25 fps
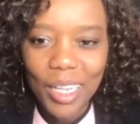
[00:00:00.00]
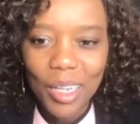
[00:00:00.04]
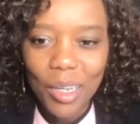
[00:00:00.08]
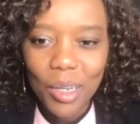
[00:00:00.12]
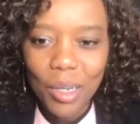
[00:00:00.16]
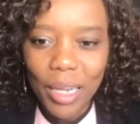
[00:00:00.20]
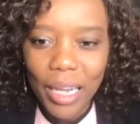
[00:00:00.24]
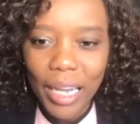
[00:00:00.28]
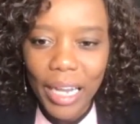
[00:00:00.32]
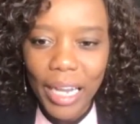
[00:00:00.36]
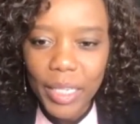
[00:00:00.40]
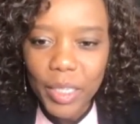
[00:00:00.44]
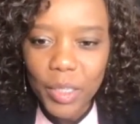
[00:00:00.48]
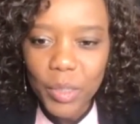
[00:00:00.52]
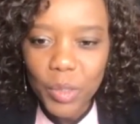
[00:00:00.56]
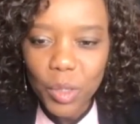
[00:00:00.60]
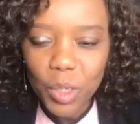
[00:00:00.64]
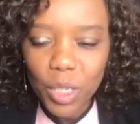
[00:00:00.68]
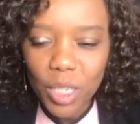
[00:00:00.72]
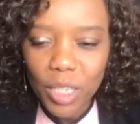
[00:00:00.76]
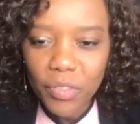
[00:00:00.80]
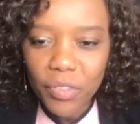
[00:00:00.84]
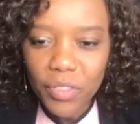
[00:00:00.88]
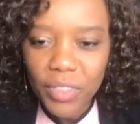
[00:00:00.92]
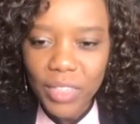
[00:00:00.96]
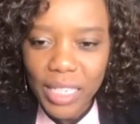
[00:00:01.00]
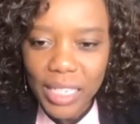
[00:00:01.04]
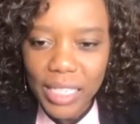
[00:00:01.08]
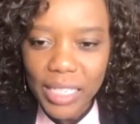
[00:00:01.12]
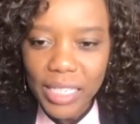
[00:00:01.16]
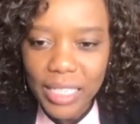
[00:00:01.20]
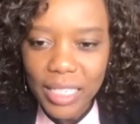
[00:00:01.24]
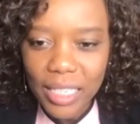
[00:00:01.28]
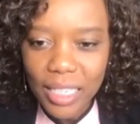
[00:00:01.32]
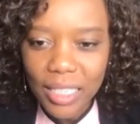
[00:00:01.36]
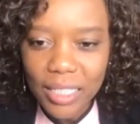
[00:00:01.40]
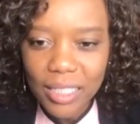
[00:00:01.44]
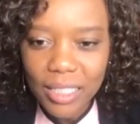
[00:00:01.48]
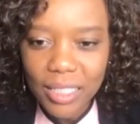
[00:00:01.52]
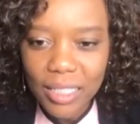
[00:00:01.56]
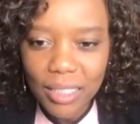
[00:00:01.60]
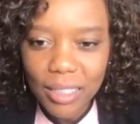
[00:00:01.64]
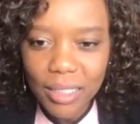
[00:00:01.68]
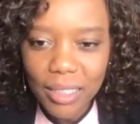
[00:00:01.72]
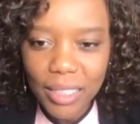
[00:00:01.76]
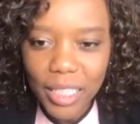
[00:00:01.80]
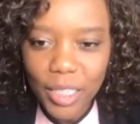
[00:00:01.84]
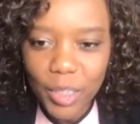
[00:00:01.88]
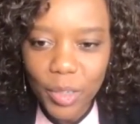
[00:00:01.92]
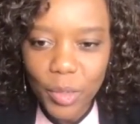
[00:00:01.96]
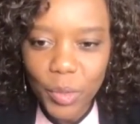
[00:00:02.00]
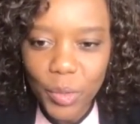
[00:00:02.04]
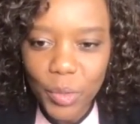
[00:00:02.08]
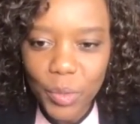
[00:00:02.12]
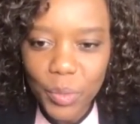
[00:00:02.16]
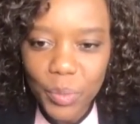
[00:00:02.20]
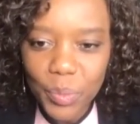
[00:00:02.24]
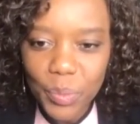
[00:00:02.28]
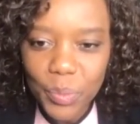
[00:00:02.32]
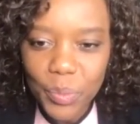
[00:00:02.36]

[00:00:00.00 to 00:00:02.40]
I don't know if Lisa is still here.